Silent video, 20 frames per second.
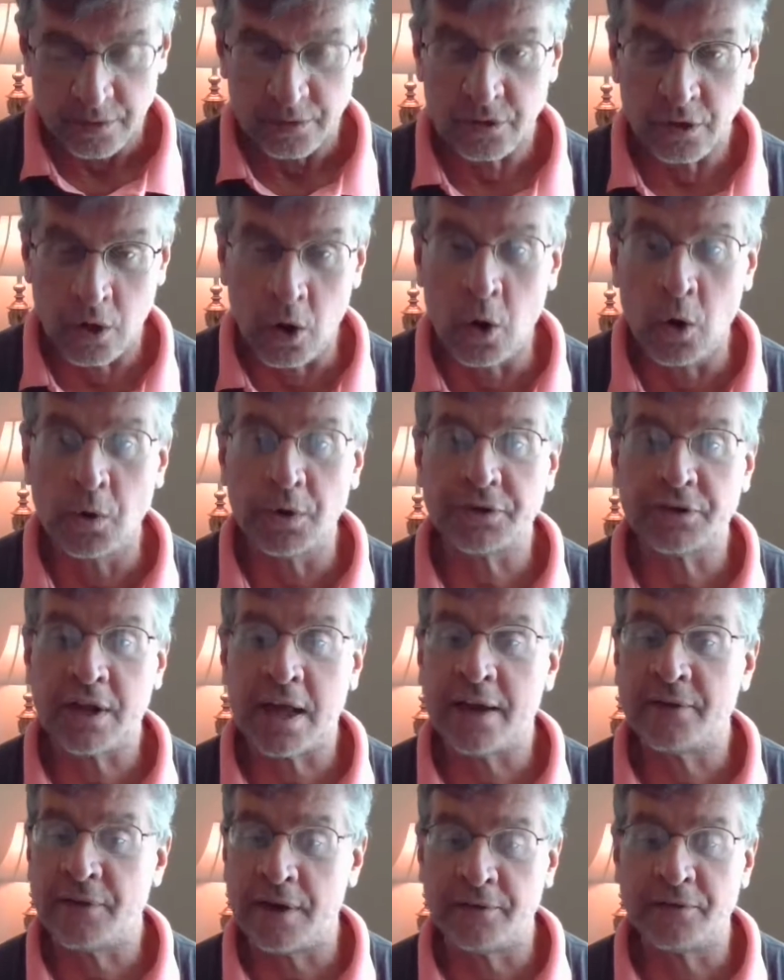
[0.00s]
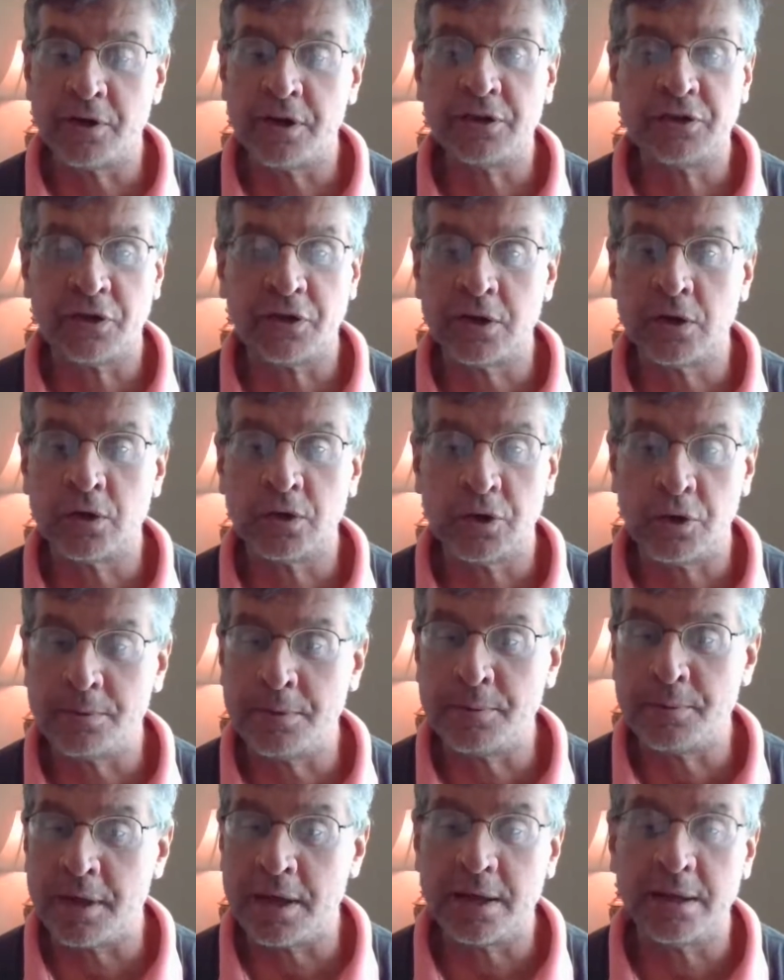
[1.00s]
the goal is to have every single
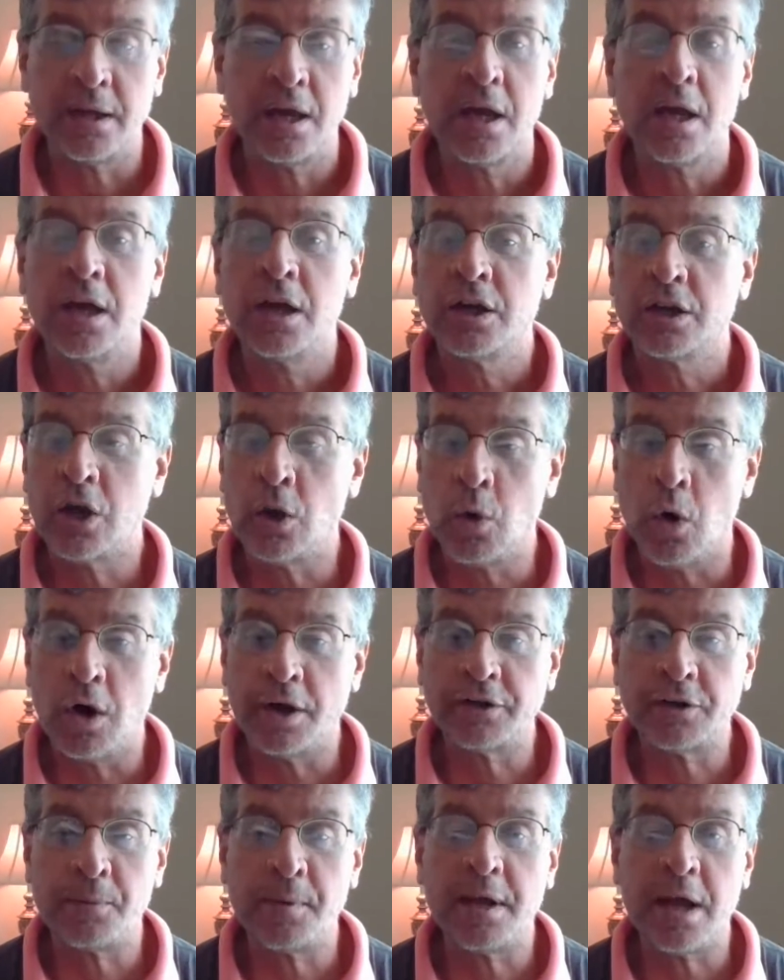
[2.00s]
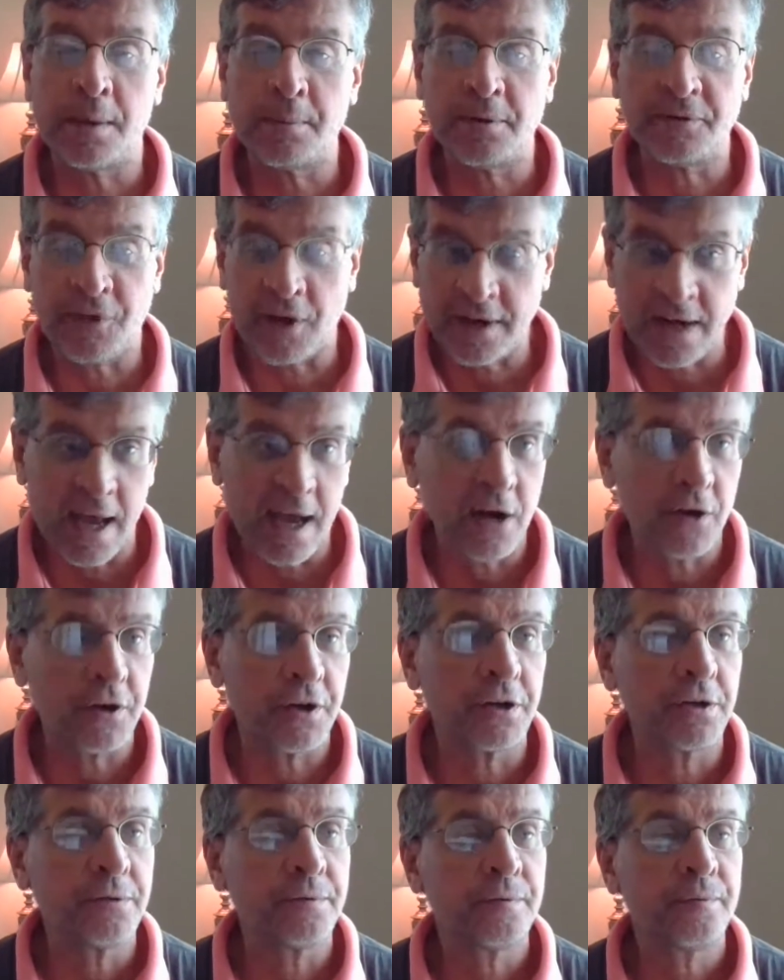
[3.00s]
human being go on to become a
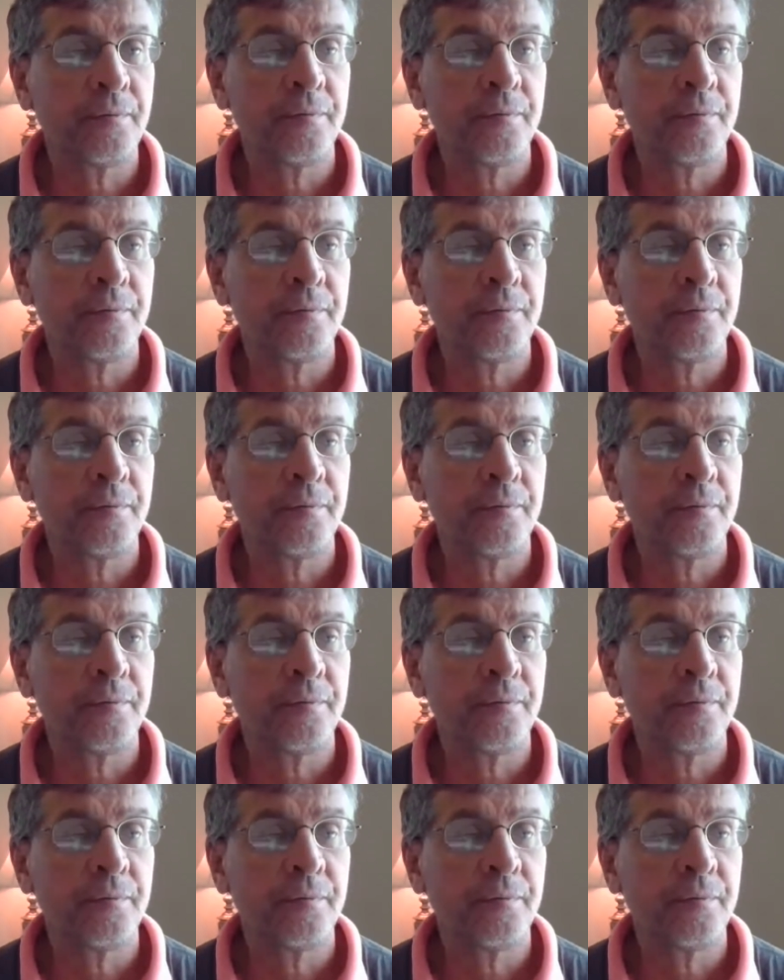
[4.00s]
finaliter,